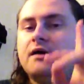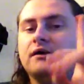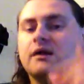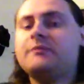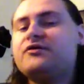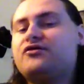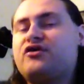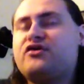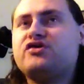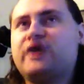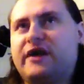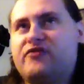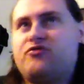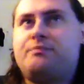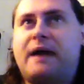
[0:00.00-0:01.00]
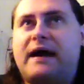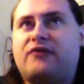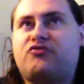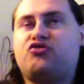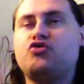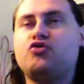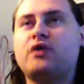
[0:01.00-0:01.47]
Let me take you guys back
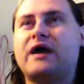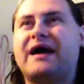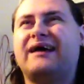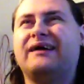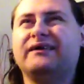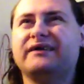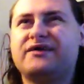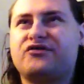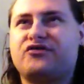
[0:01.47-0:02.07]
to Hell in a